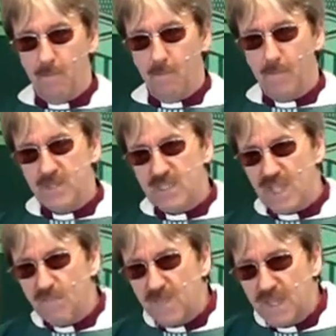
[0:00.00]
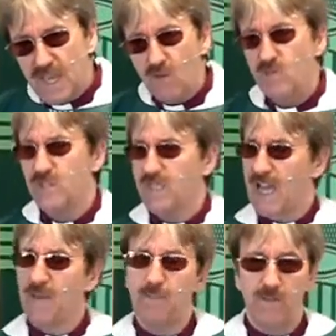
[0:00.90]
But something else has
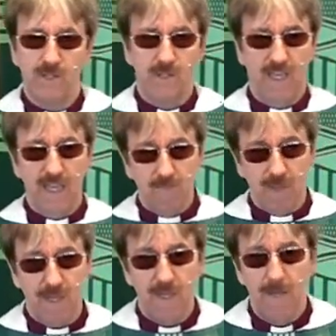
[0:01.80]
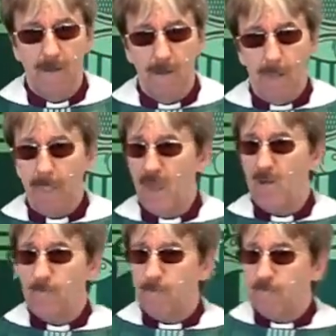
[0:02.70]
happened in me
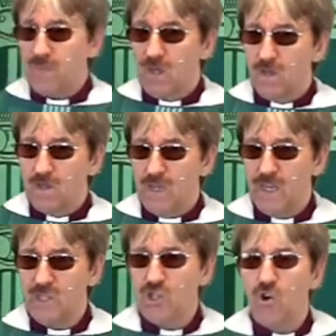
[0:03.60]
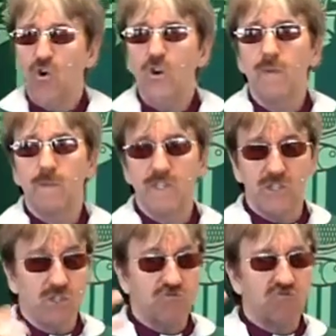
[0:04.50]
that is calling me
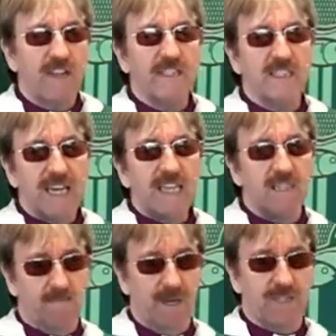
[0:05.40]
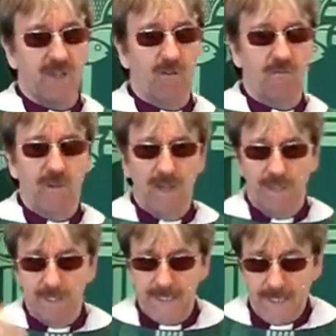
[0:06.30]
to transcend myself.
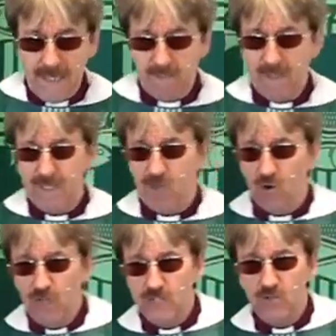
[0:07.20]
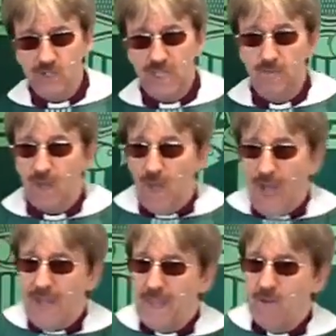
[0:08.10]
Deep is calling to deep,
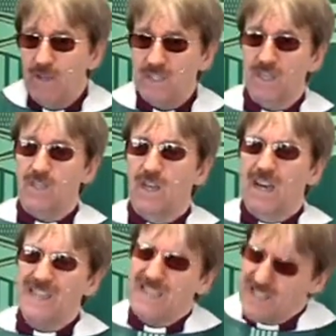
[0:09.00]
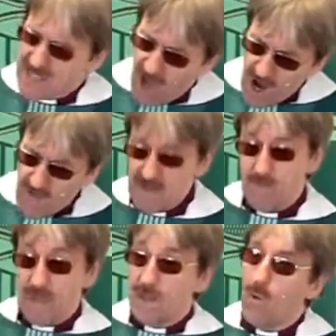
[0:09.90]
and there is a, a desire in
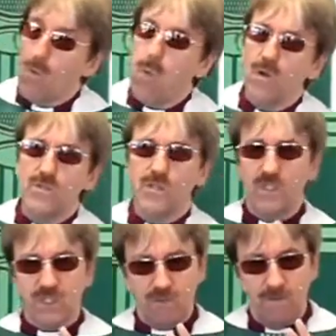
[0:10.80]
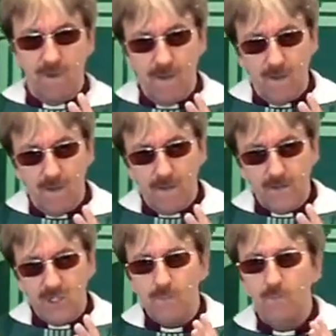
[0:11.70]
me that wants to,
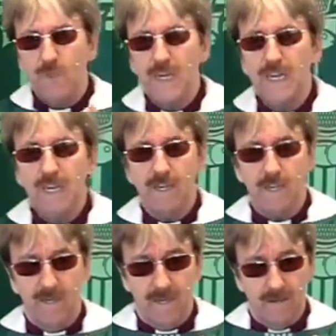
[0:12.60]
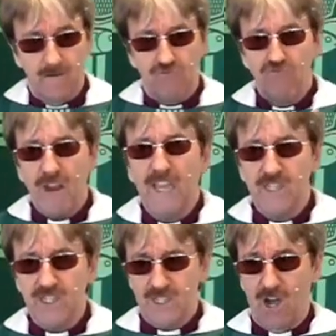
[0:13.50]
to be
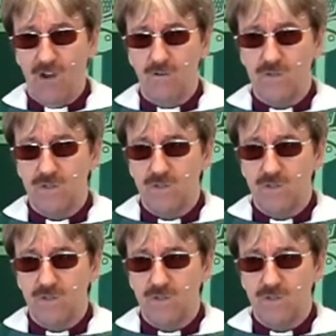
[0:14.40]
reconciled,